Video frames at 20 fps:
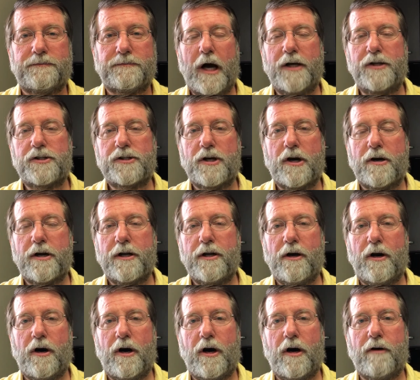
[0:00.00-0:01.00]
I started
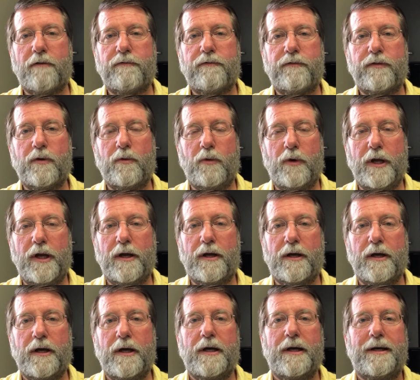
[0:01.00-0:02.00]
off the week
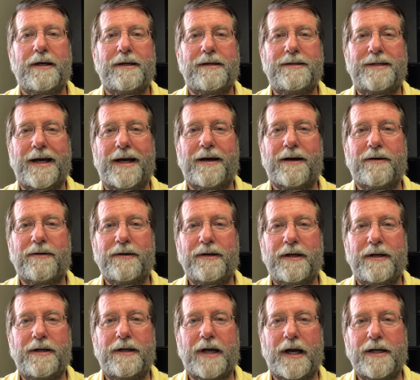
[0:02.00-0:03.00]
down
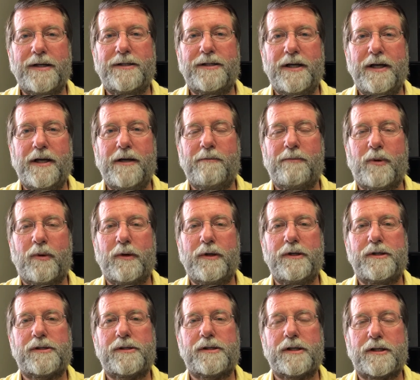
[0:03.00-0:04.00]

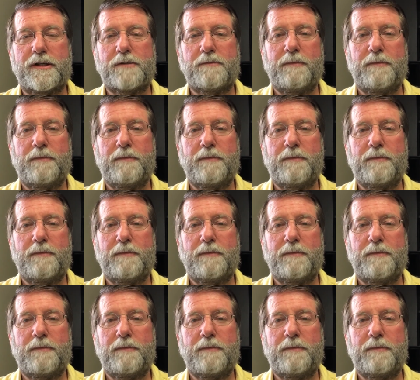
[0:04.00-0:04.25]
19.6